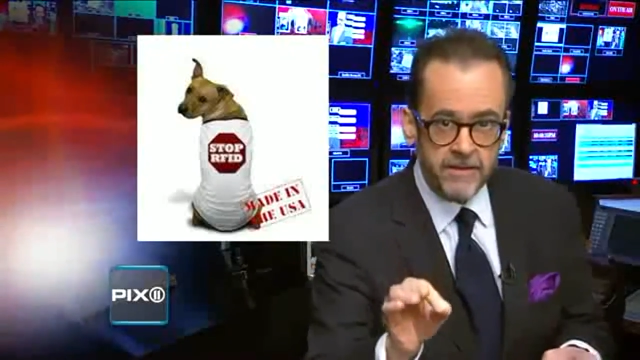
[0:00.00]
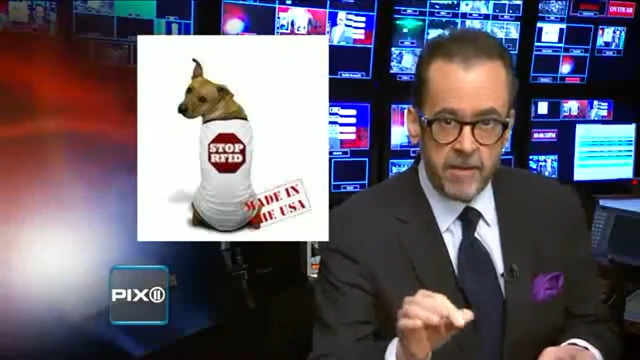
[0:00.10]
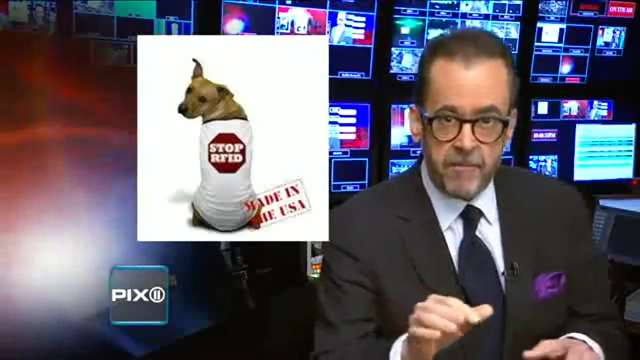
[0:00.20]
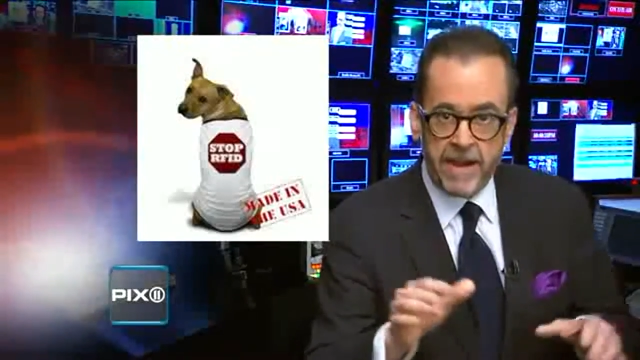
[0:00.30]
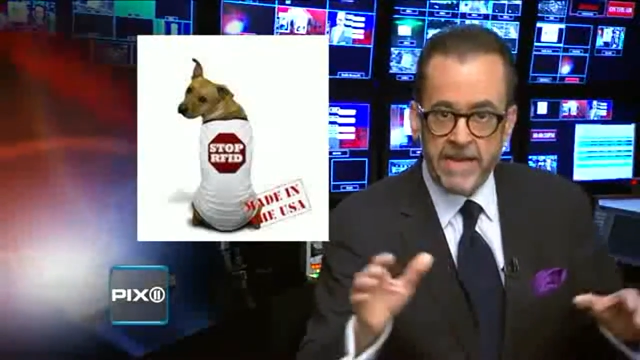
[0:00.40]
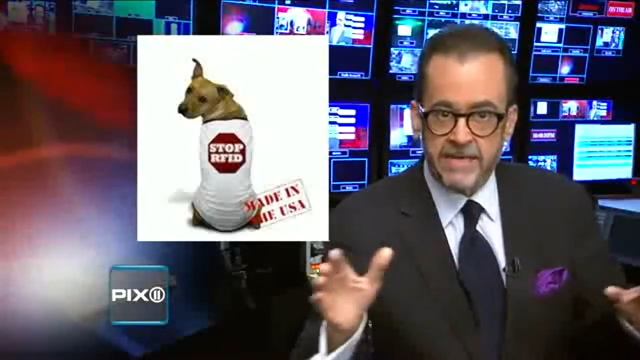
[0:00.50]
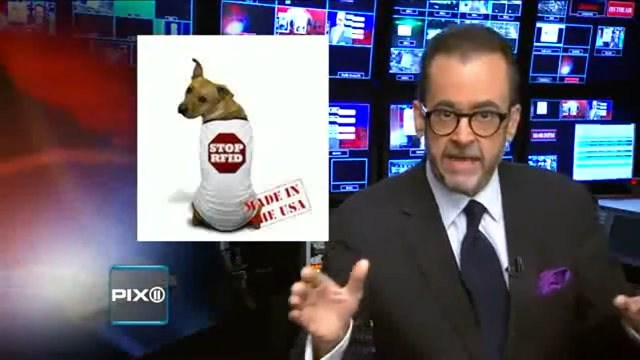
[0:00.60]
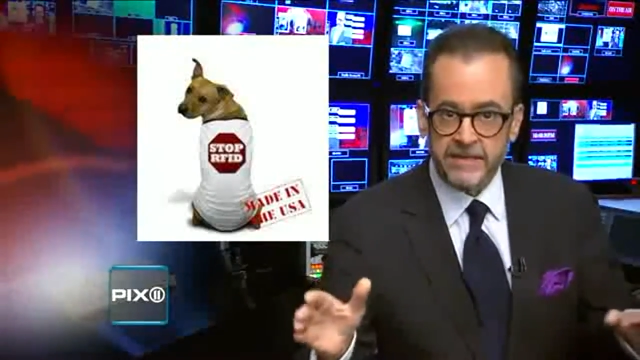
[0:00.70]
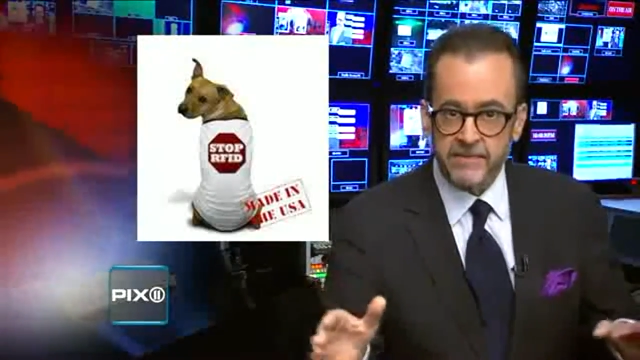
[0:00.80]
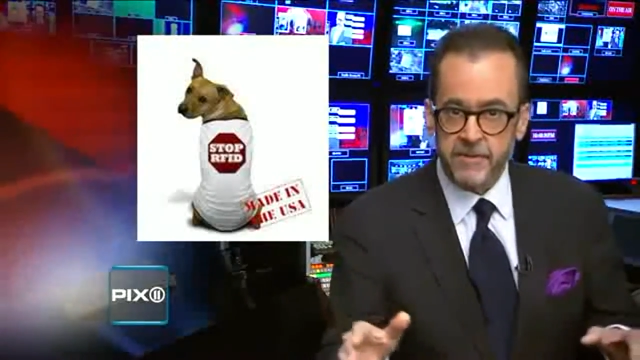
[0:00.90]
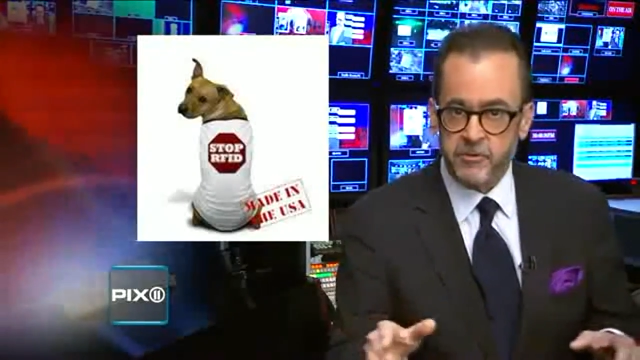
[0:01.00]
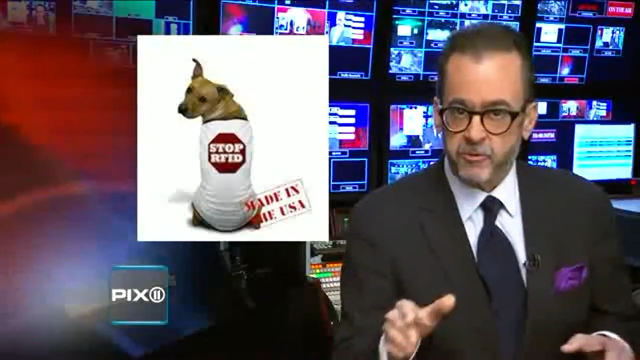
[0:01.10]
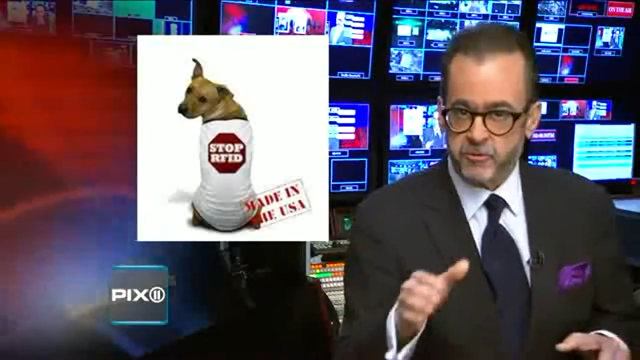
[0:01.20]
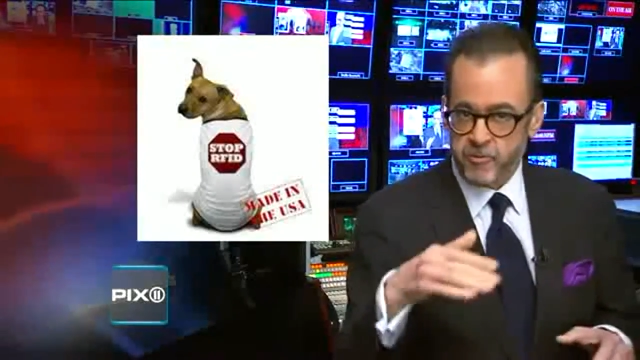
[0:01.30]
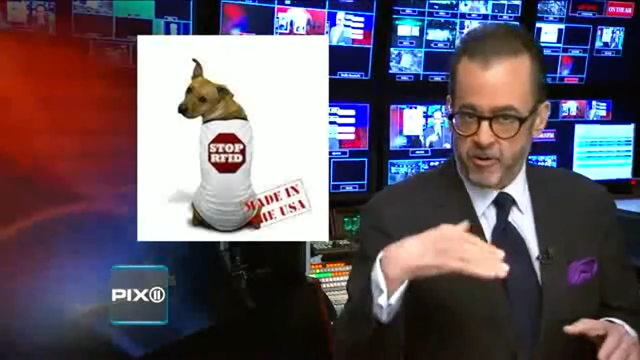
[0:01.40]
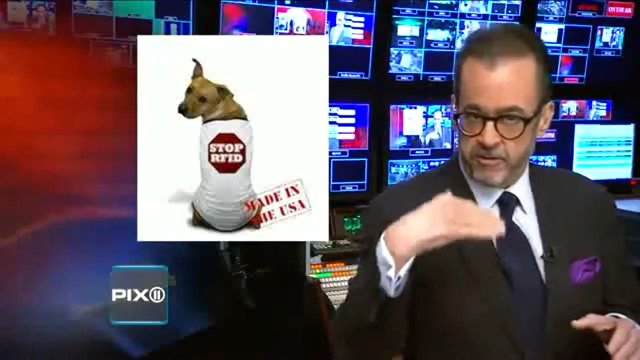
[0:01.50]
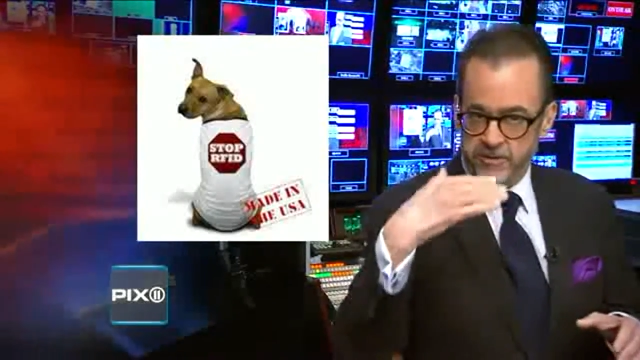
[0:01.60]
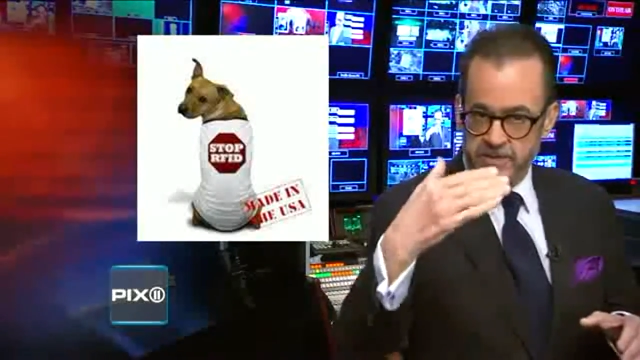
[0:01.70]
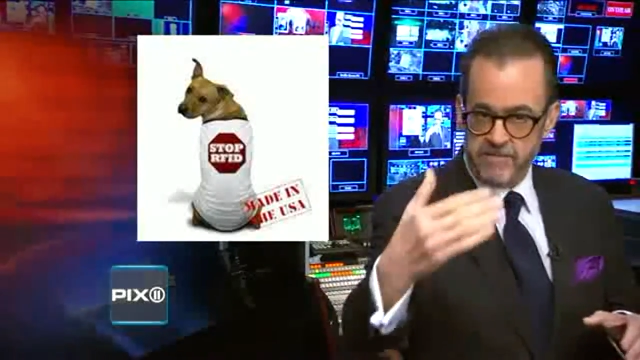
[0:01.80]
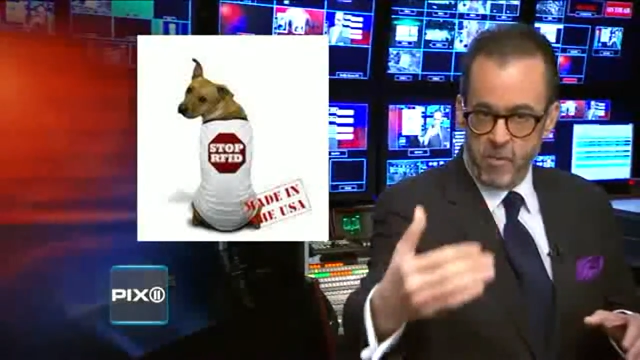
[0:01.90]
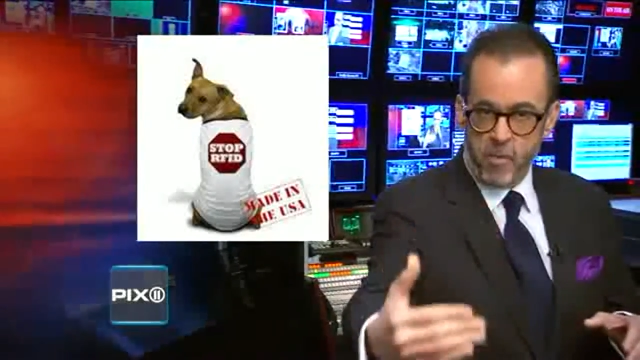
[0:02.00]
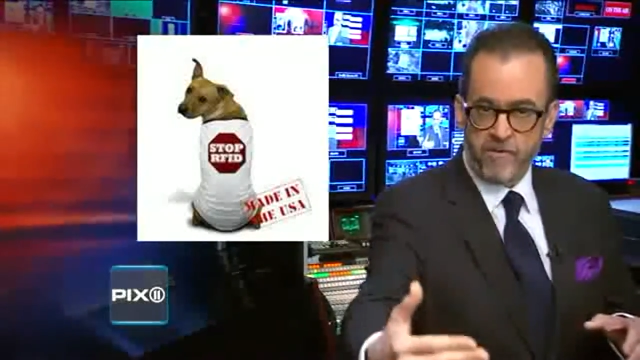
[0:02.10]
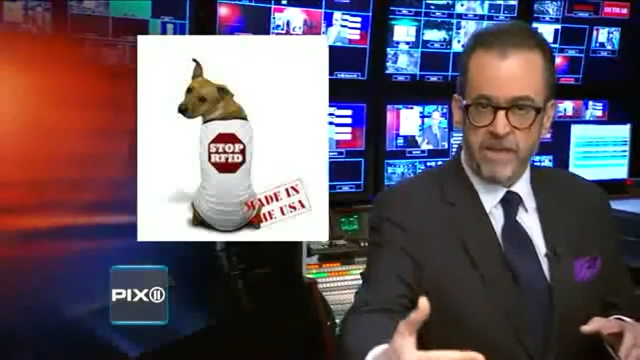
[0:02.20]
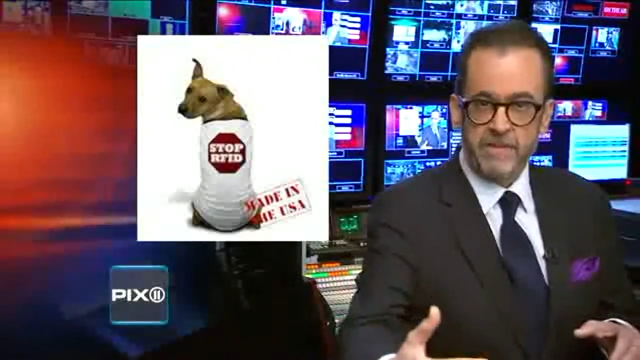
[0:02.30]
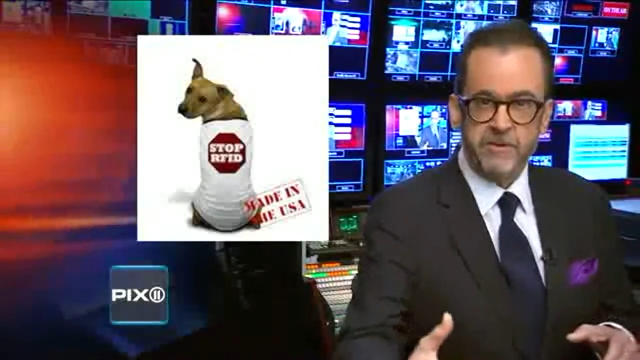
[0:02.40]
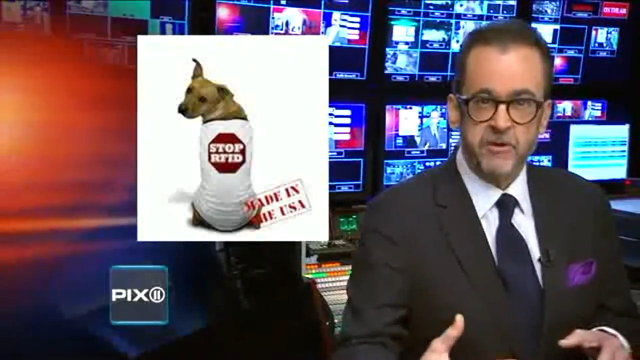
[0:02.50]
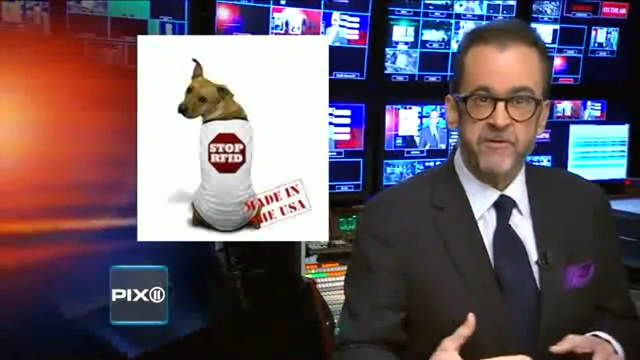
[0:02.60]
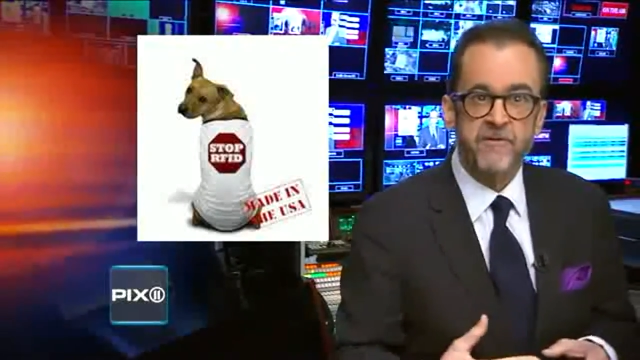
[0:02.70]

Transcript: They're beta tested, but you'll start to see more of them at your